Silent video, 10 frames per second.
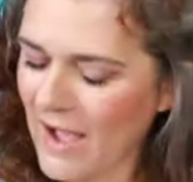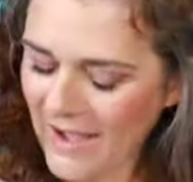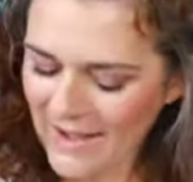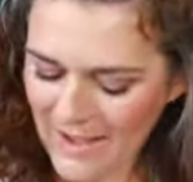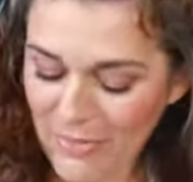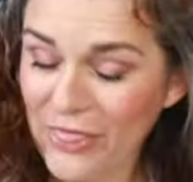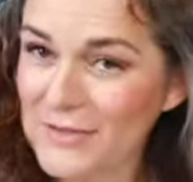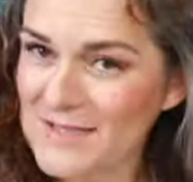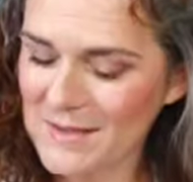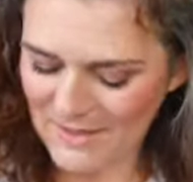I am
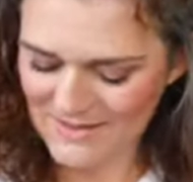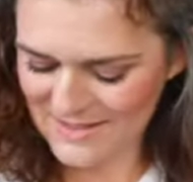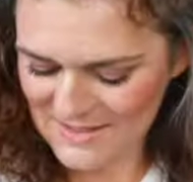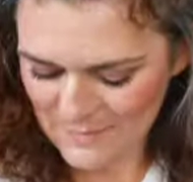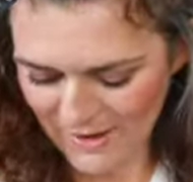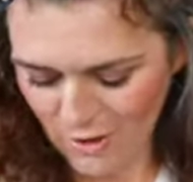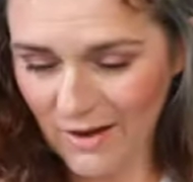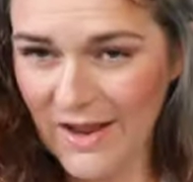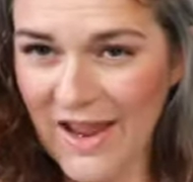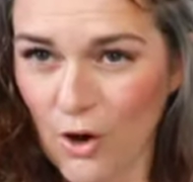13 months into my
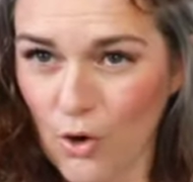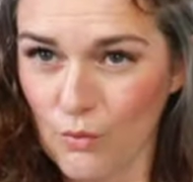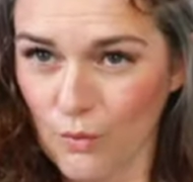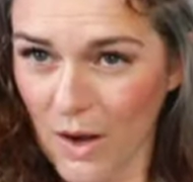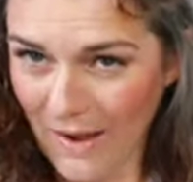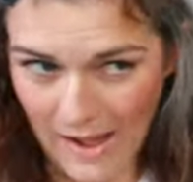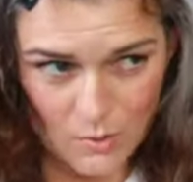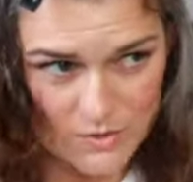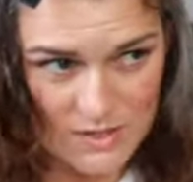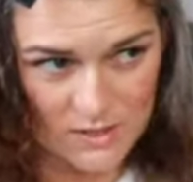gray hair grow
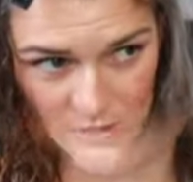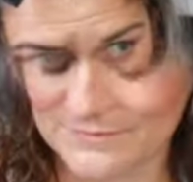out.